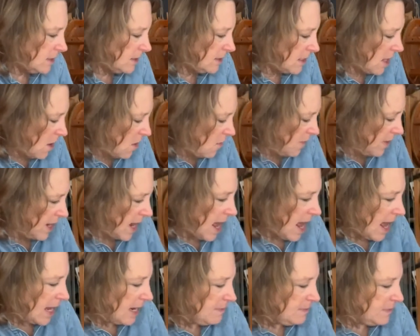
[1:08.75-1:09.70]
So when
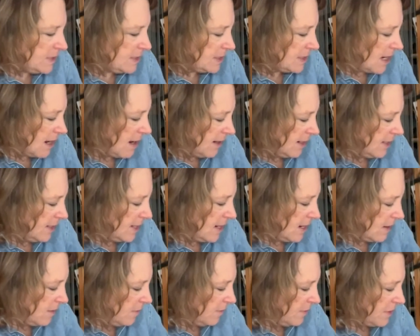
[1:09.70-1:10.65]
I'm
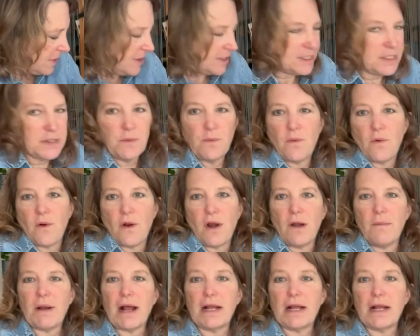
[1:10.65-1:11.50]
done with this warp,